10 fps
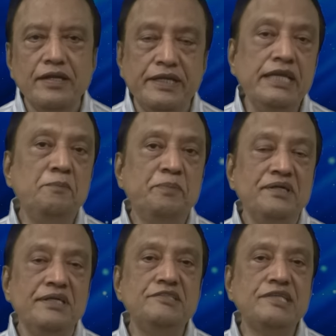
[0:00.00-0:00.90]
Deep
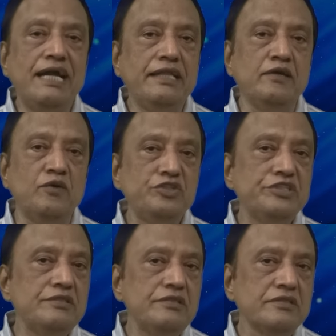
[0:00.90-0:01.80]
inside the
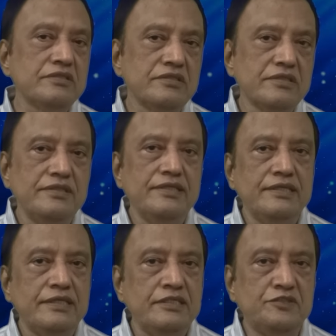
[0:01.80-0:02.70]
ocean,
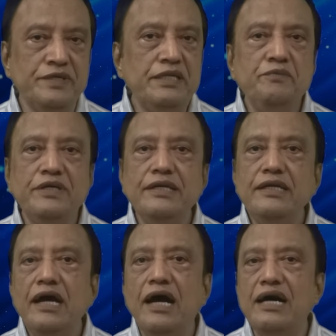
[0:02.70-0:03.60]
it's very,
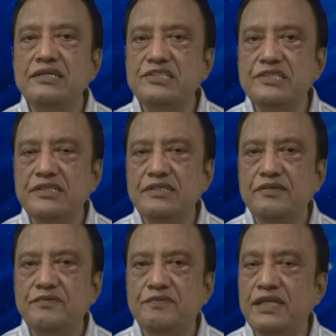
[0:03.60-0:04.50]
very harsh
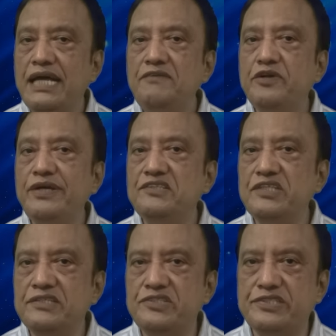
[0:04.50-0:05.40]
for life to
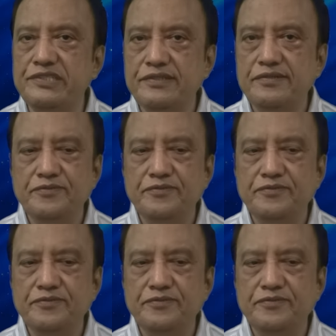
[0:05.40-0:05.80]
exist.